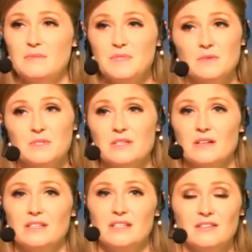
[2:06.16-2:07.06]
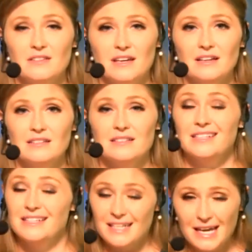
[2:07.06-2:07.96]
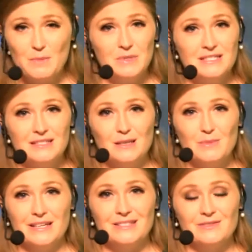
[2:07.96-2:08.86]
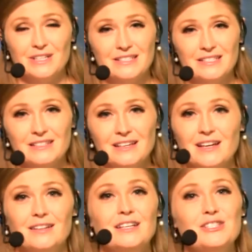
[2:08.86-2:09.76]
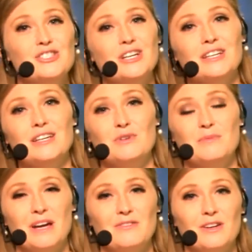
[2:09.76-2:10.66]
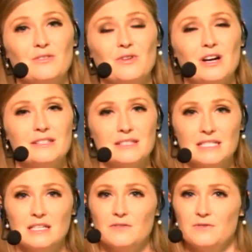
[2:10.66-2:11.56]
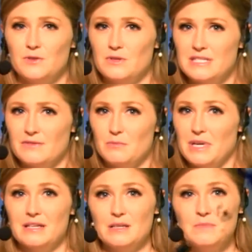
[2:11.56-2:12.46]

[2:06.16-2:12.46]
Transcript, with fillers: so sorry to hear that. It happens to the best of us. Let's check in with my friend Ross to see if food has ever made him